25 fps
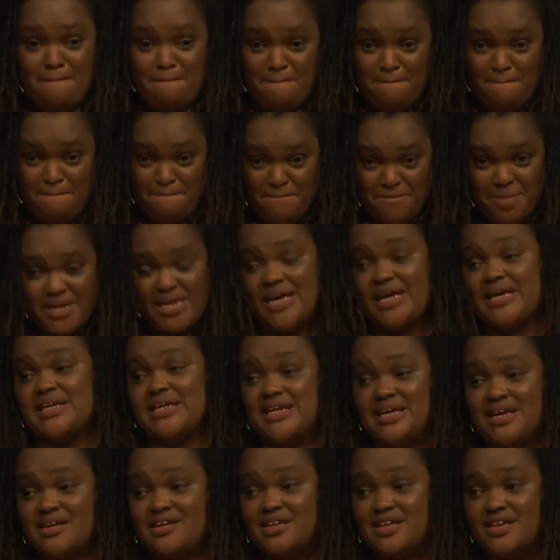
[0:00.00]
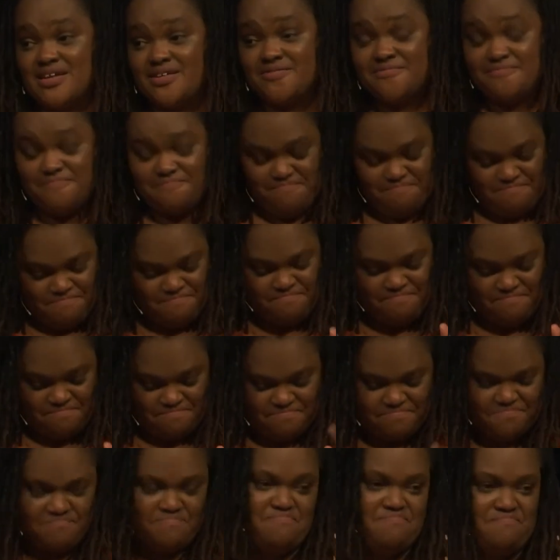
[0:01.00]
But I did it.
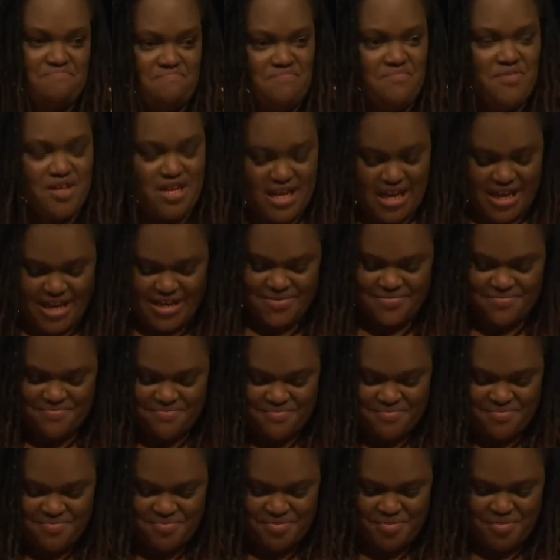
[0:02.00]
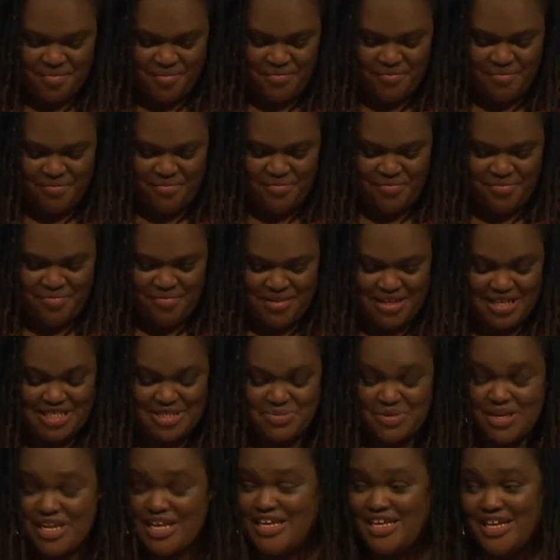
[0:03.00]
Okay? It's
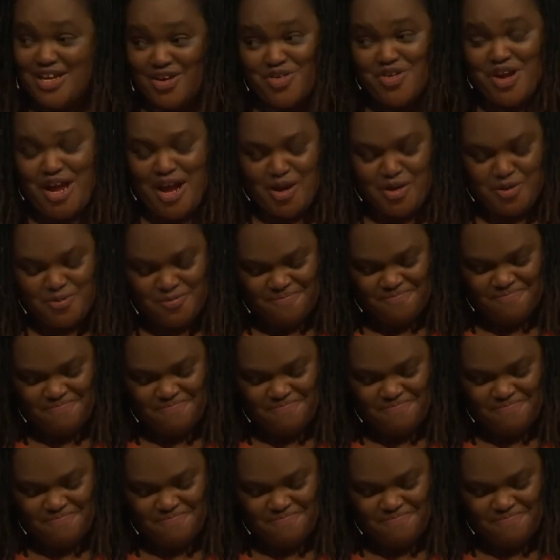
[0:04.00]
been a year now.